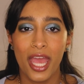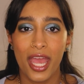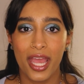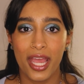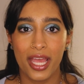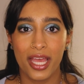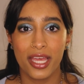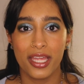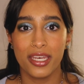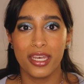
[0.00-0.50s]

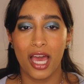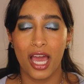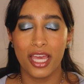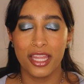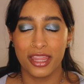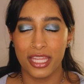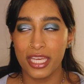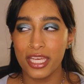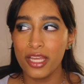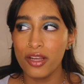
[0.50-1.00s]
And I
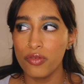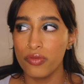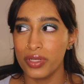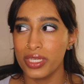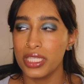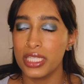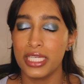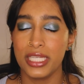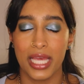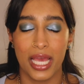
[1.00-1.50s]
think it
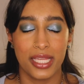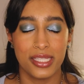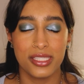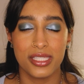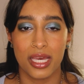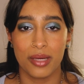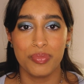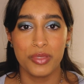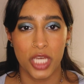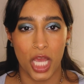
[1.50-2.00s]
really
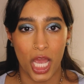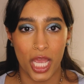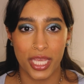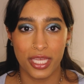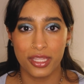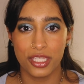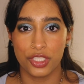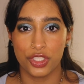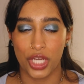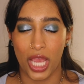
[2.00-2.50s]
ends up
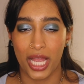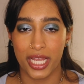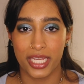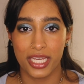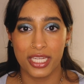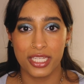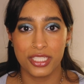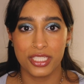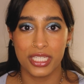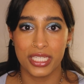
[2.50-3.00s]
tying the
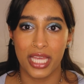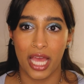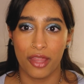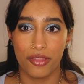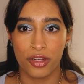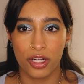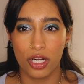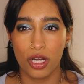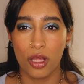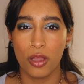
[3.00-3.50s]
jacket
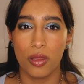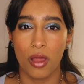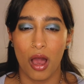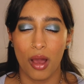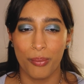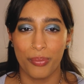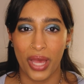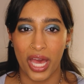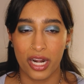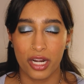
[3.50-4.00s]
together a
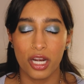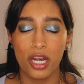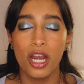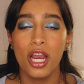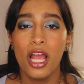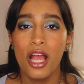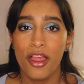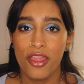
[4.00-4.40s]
lot better